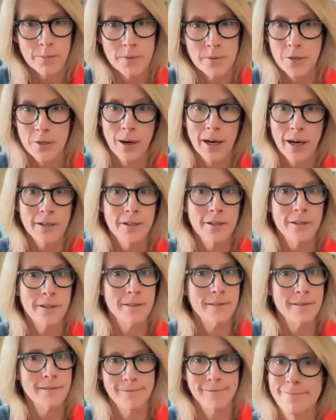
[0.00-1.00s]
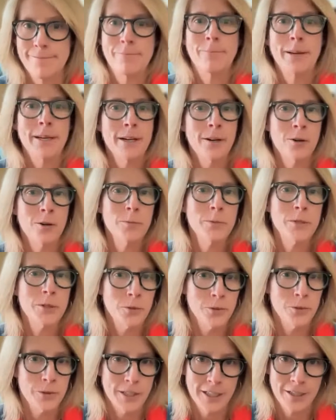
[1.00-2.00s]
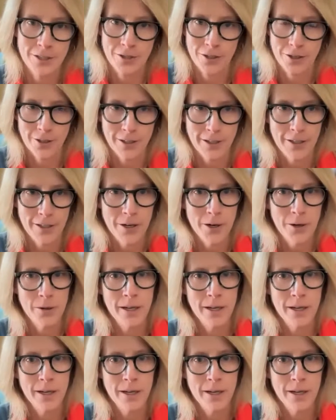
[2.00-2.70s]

so I could be a homeschool teacher, you know?